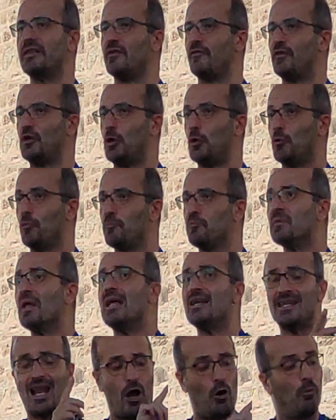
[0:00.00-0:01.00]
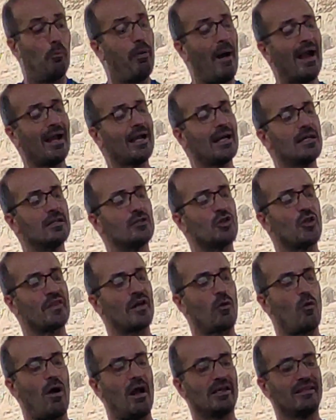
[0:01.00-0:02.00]
the view. Now back to
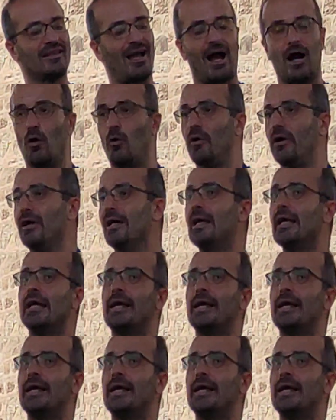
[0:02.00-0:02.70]
the White Tower.